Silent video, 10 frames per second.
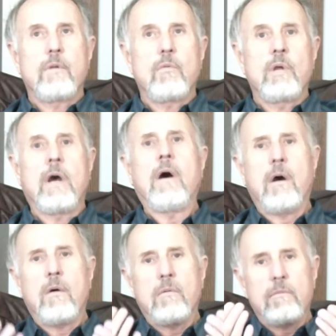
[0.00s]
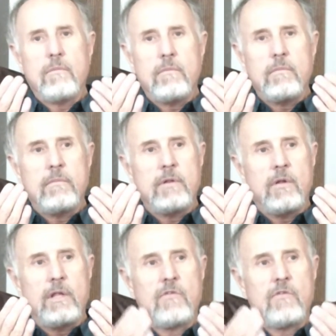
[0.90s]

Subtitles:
we all, you